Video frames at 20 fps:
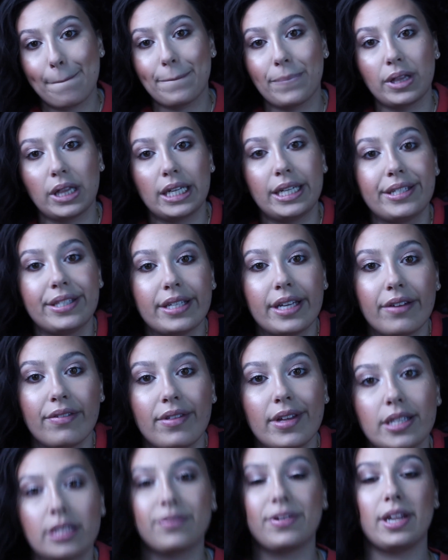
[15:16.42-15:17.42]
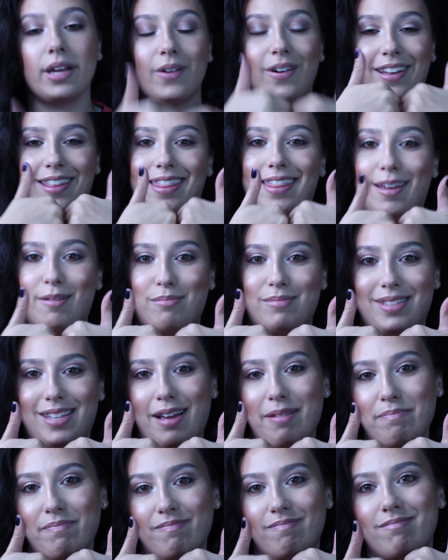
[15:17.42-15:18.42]
Please give this video a thumbs
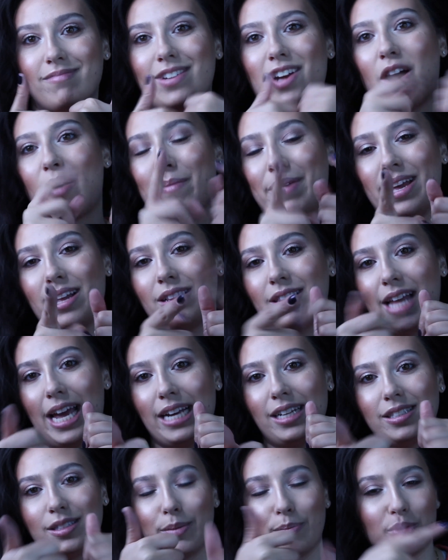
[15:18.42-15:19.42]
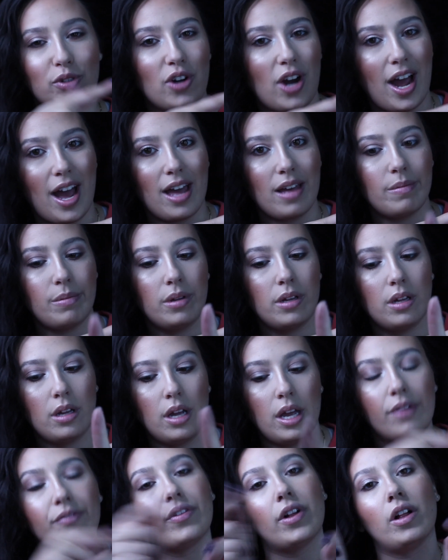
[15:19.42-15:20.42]
up, comment, like, subscribe,
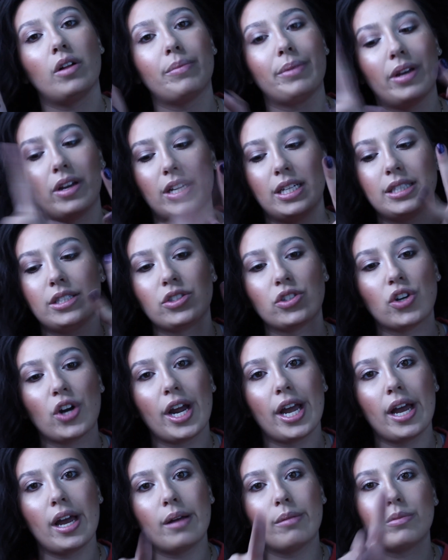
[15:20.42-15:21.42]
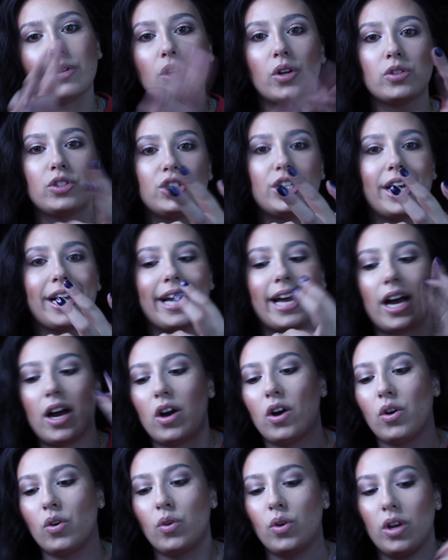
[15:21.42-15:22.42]
follow me on Instagram, go check
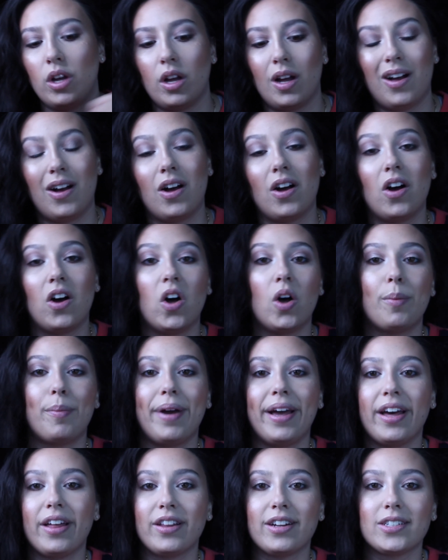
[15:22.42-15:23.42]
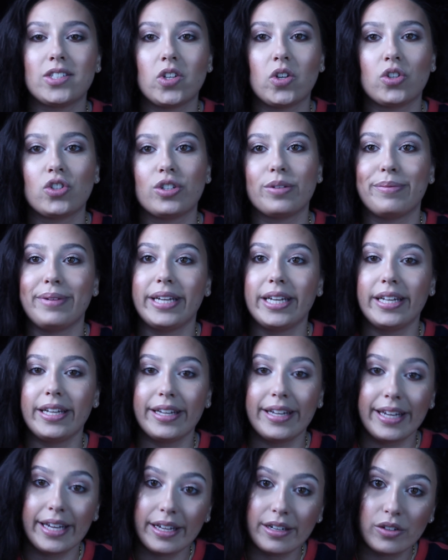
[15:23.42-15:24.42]
out all my other social
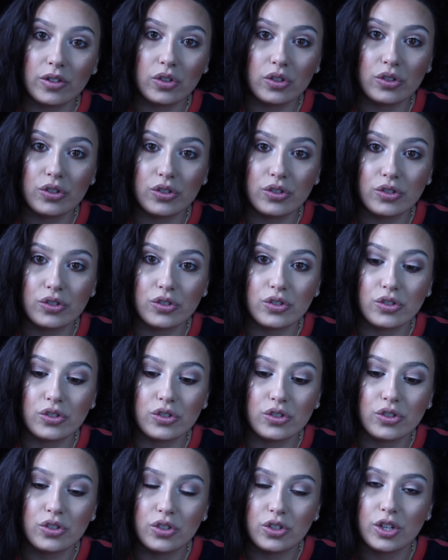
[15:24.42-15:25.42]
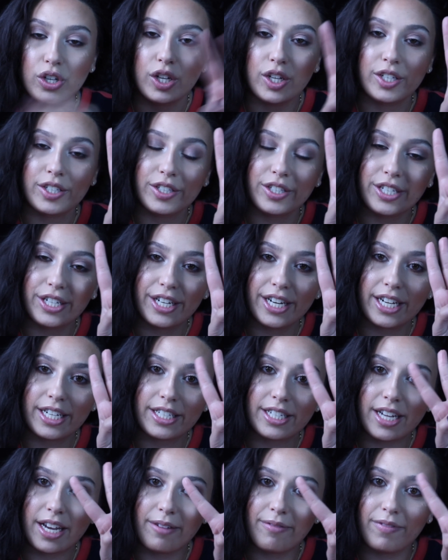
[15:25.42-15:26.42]
media handles. See you
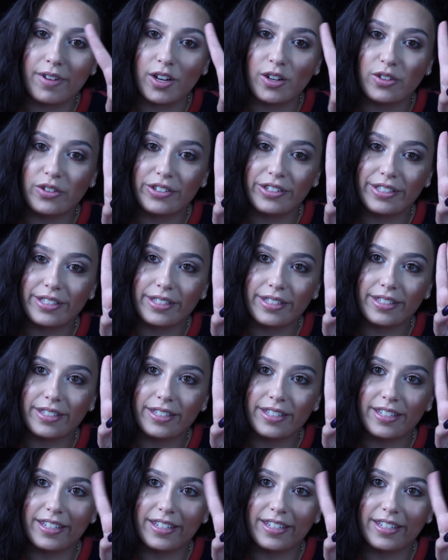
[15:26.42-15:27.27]
next time, folks.